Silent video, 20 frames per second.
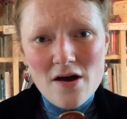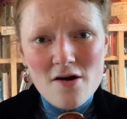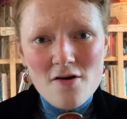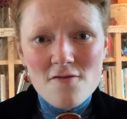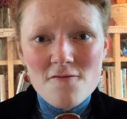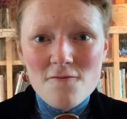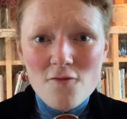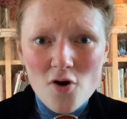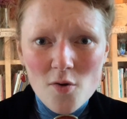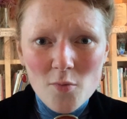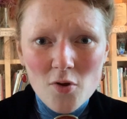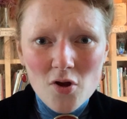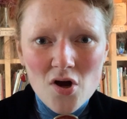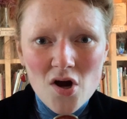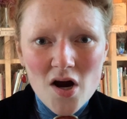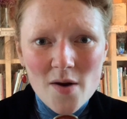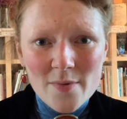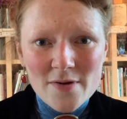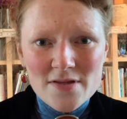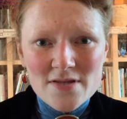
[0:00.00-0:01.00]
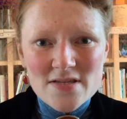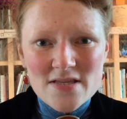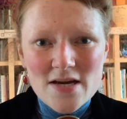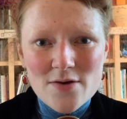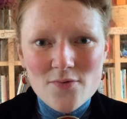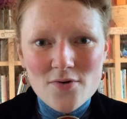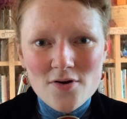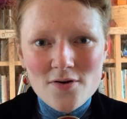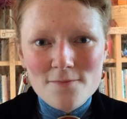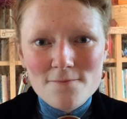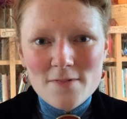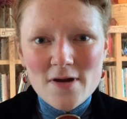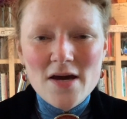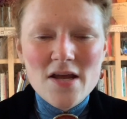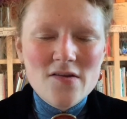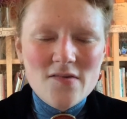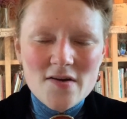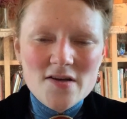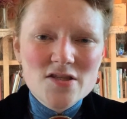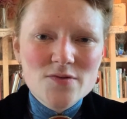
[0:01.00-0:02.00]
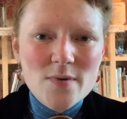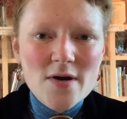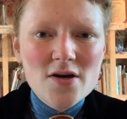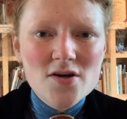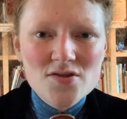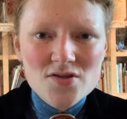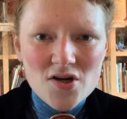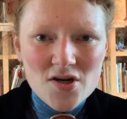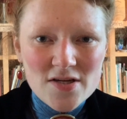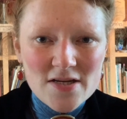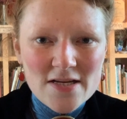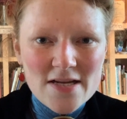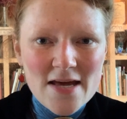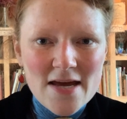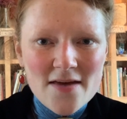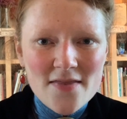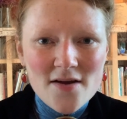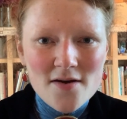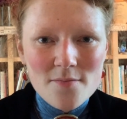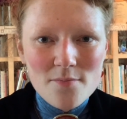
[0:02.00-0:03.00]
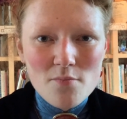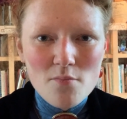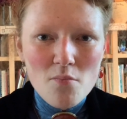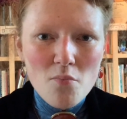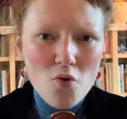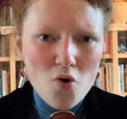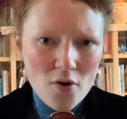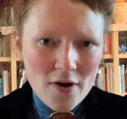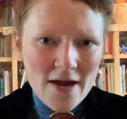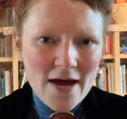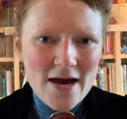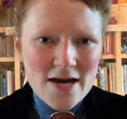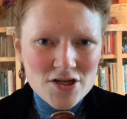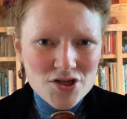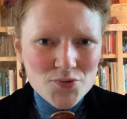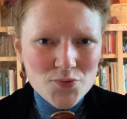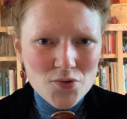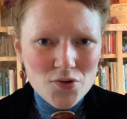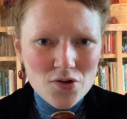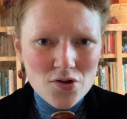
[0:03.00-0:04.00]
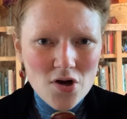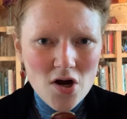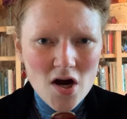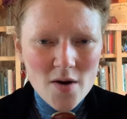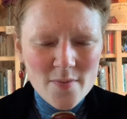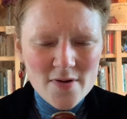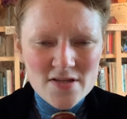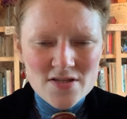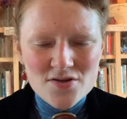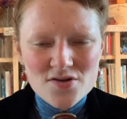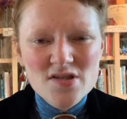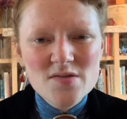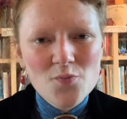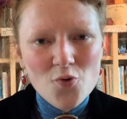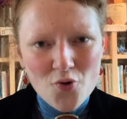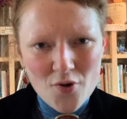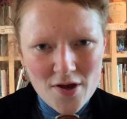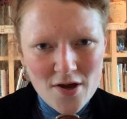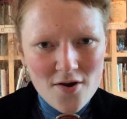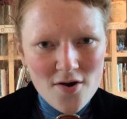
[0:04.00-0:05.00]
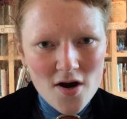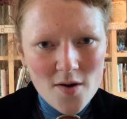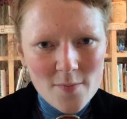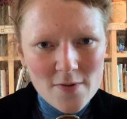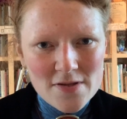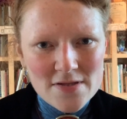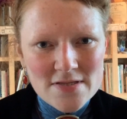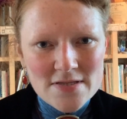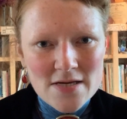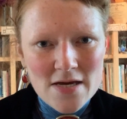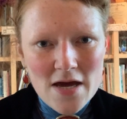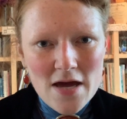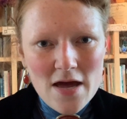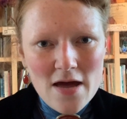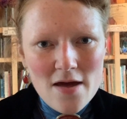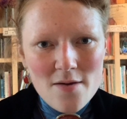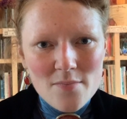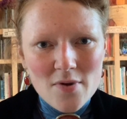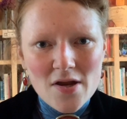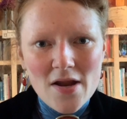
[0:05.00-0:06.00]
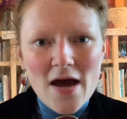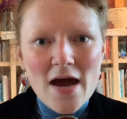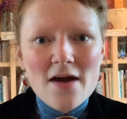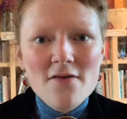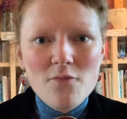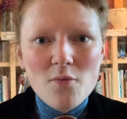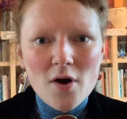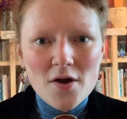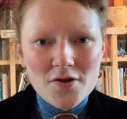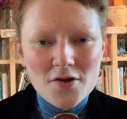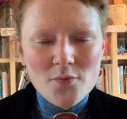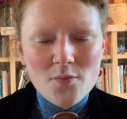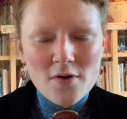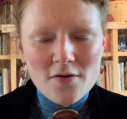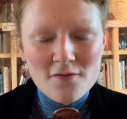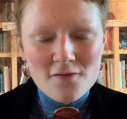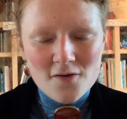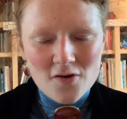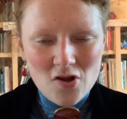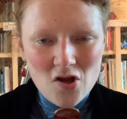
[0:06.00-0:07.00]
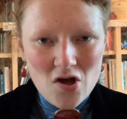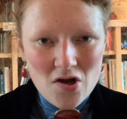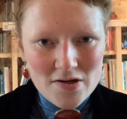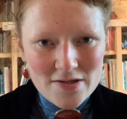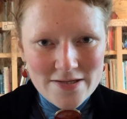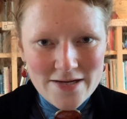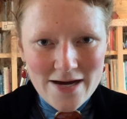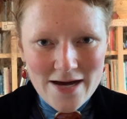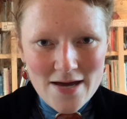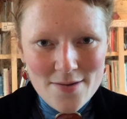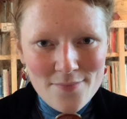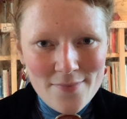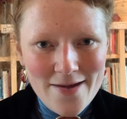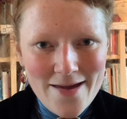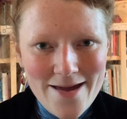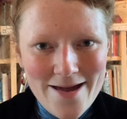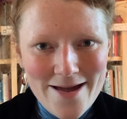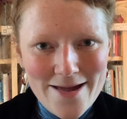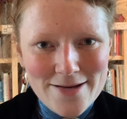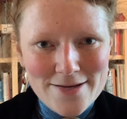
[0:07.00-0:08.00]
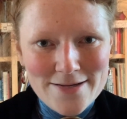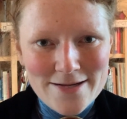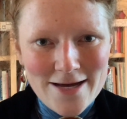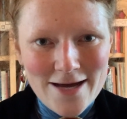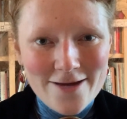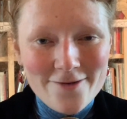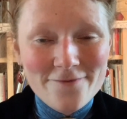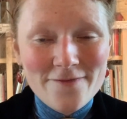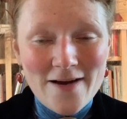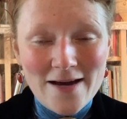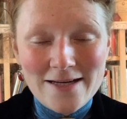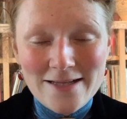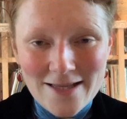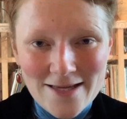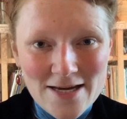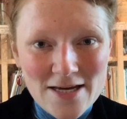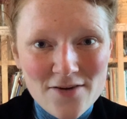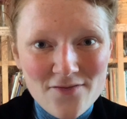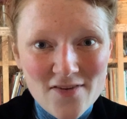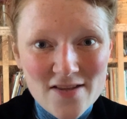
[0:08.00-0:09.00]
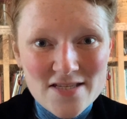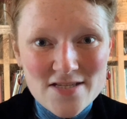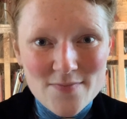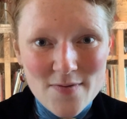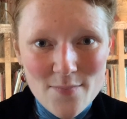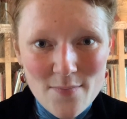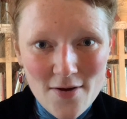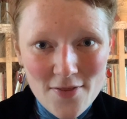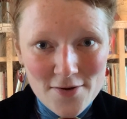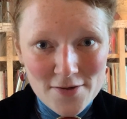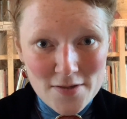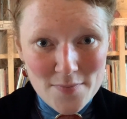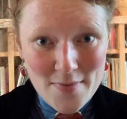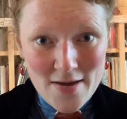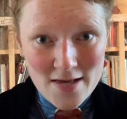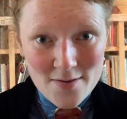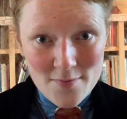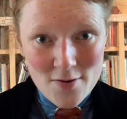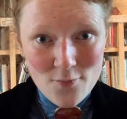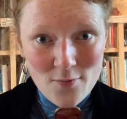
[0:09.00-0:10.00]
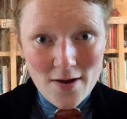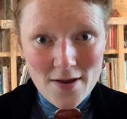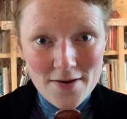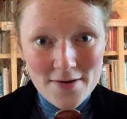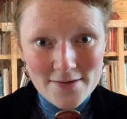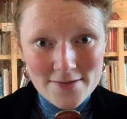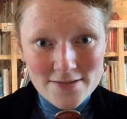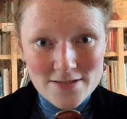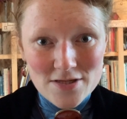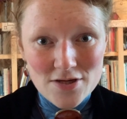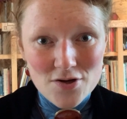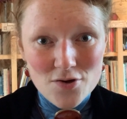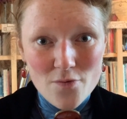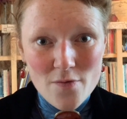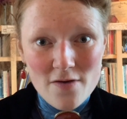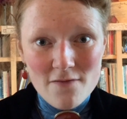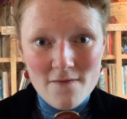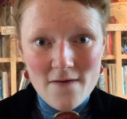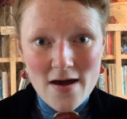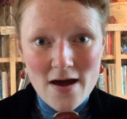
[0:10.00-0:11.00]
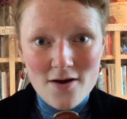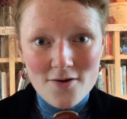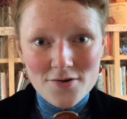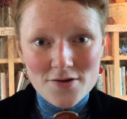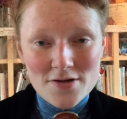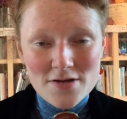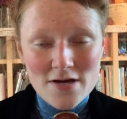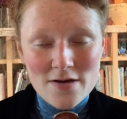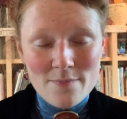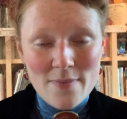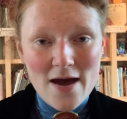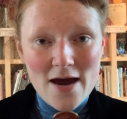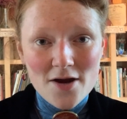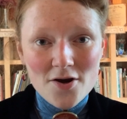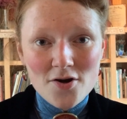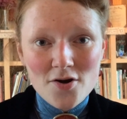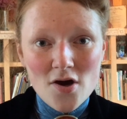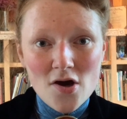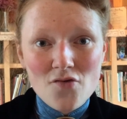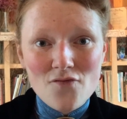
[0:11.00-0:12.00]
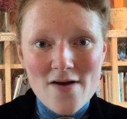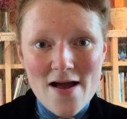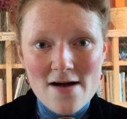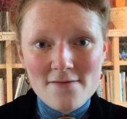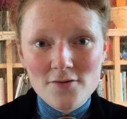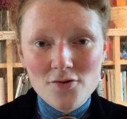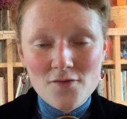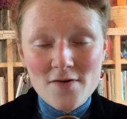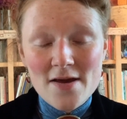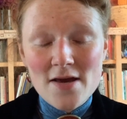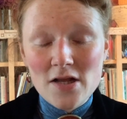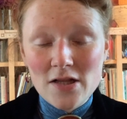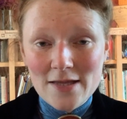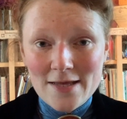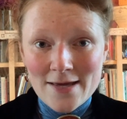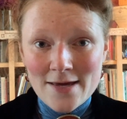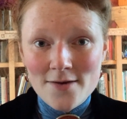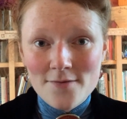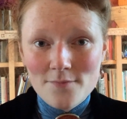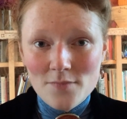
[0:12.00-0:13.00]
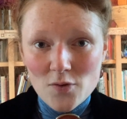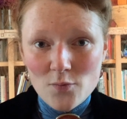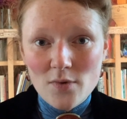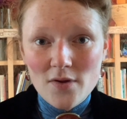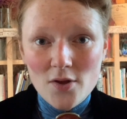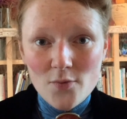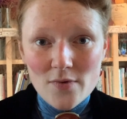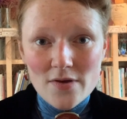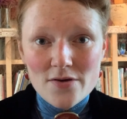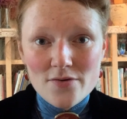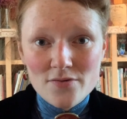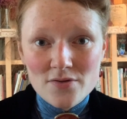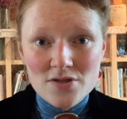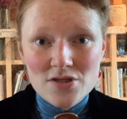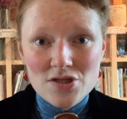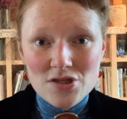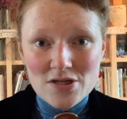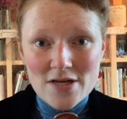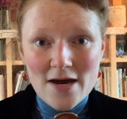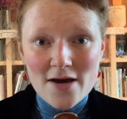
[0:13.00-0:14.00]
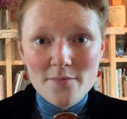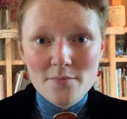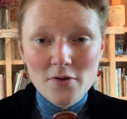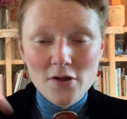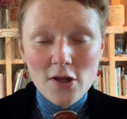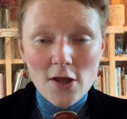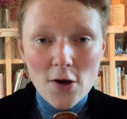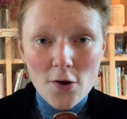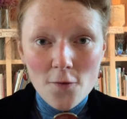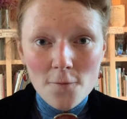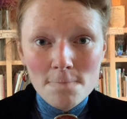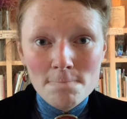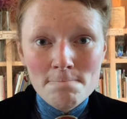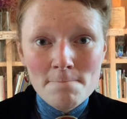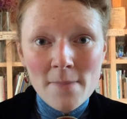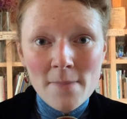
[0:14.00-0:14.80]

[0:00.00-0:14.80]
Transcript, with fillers: formal garments. They were kind of how sweaters are today. They're more casual garments or sporting garments. But I've wanted one for a long time, and I finally convinced my mother to make me one. So we found a pattern on Ravelry. I'll link the one that we used down below.